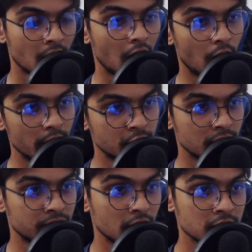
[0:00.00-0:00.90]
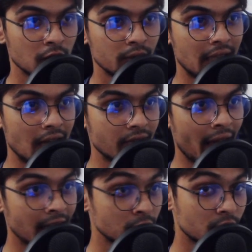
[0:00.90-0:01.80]
Alright, so firstly we have
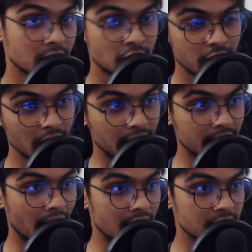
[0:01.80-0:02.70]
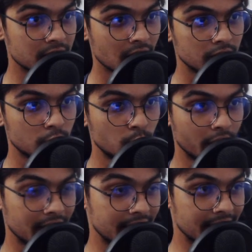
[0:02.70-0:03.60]
Andres Schilling has
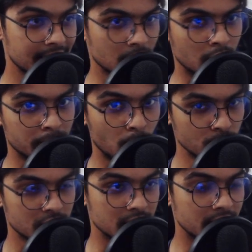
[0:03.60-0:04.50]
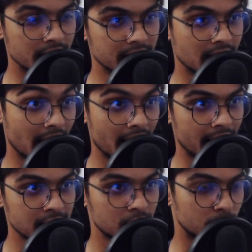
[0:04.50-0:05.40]
tweeted this or posted this in
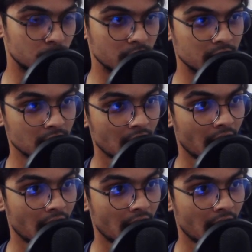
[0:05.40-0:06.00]
X or Twitter,